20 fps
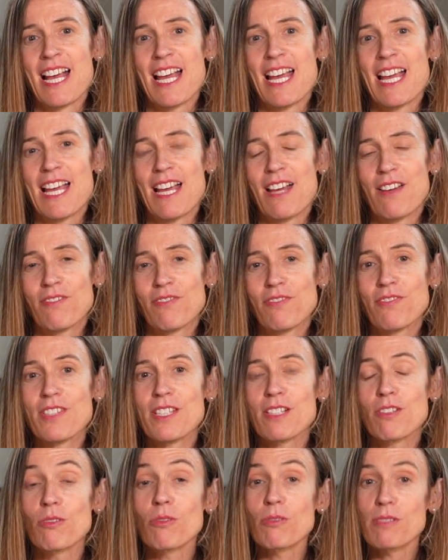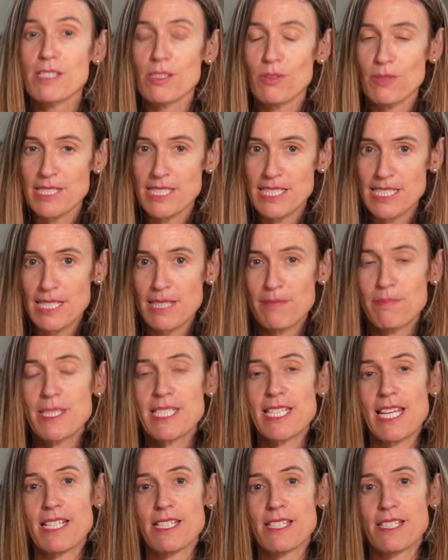Uh, fear also
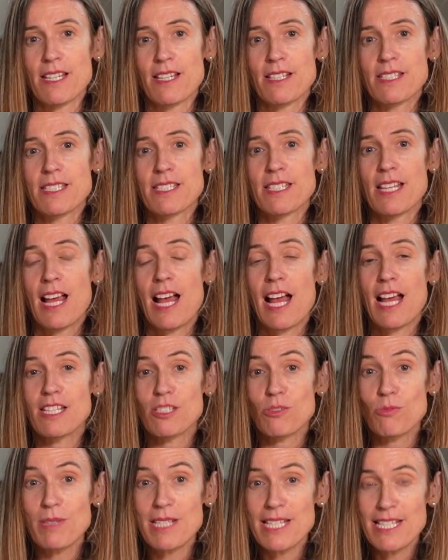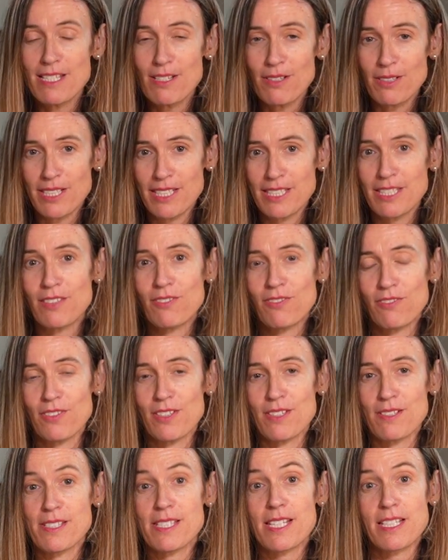intimidates us as we look at the
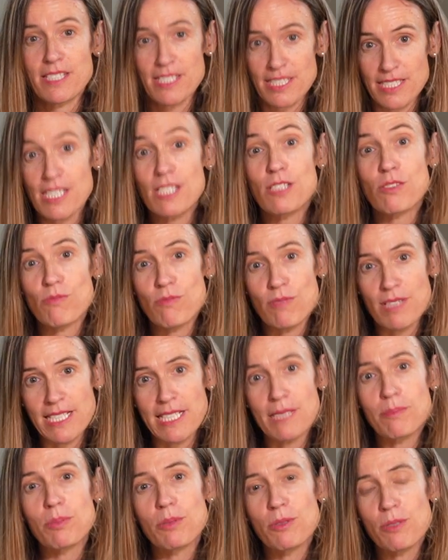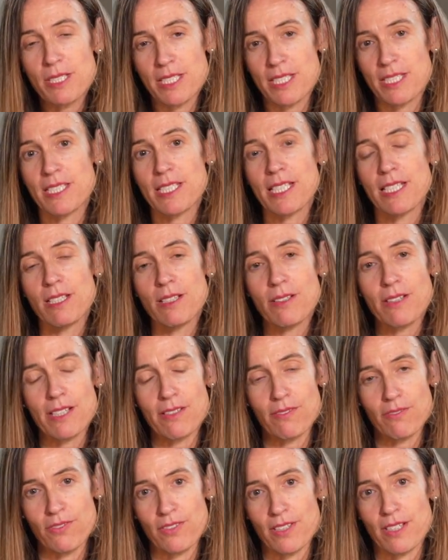fears, and it is really important to look
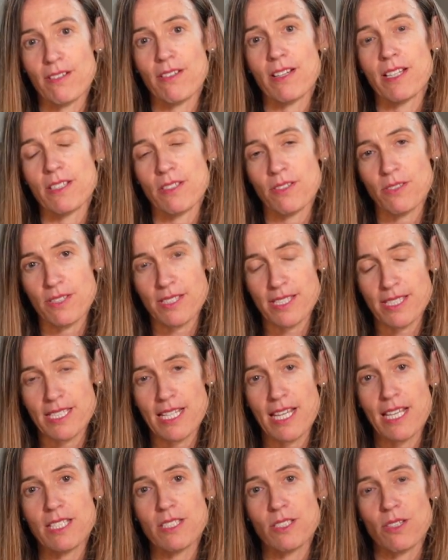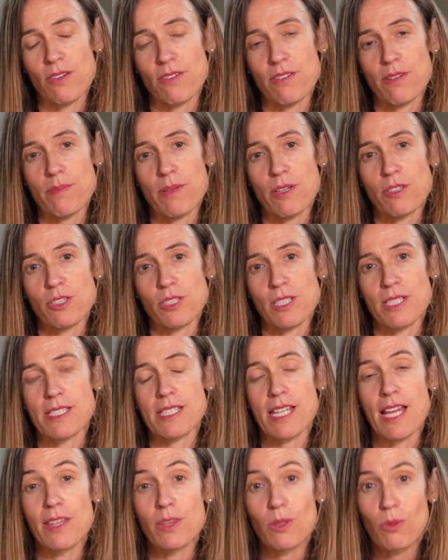at fear and understand our
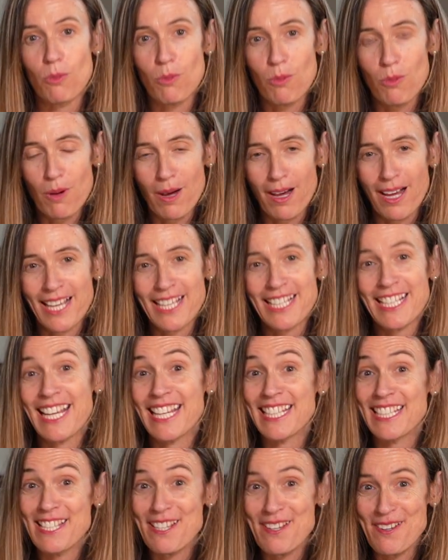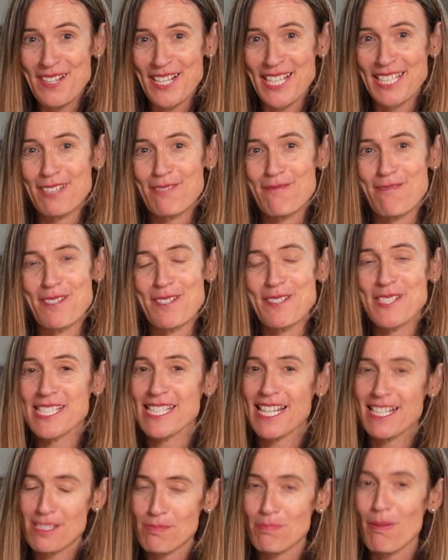emotions and the why and look at the roots.
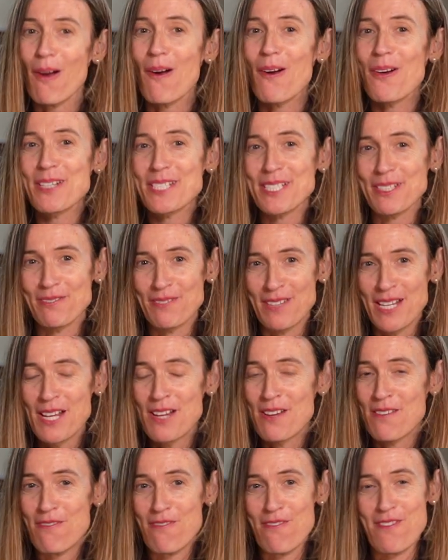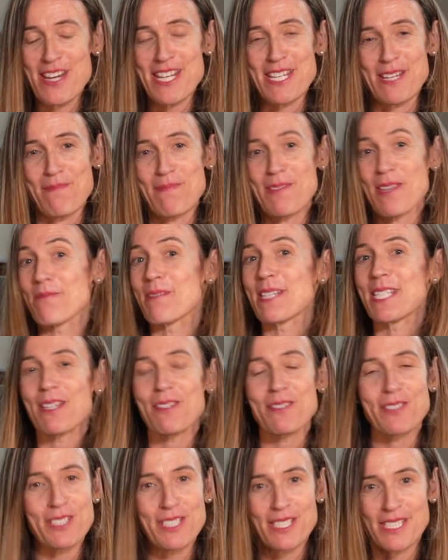That's part of freedom, that we
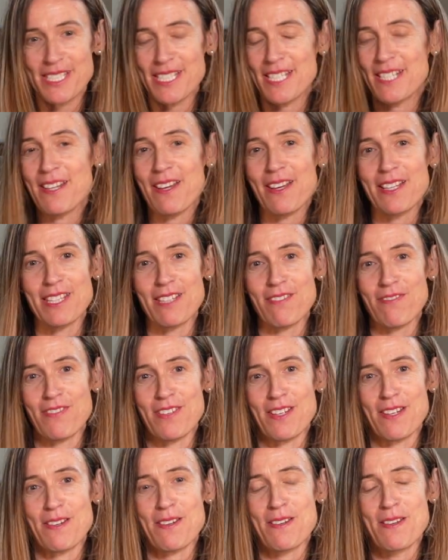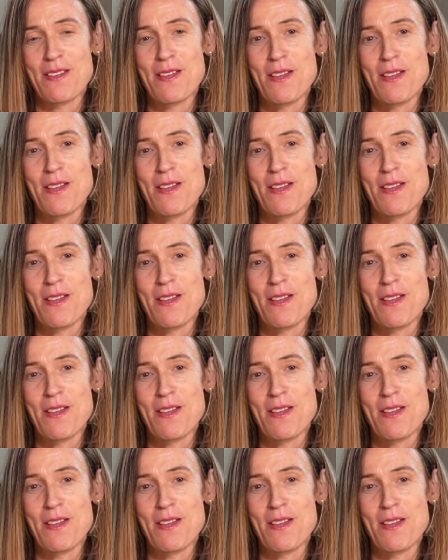don't just deny the fear.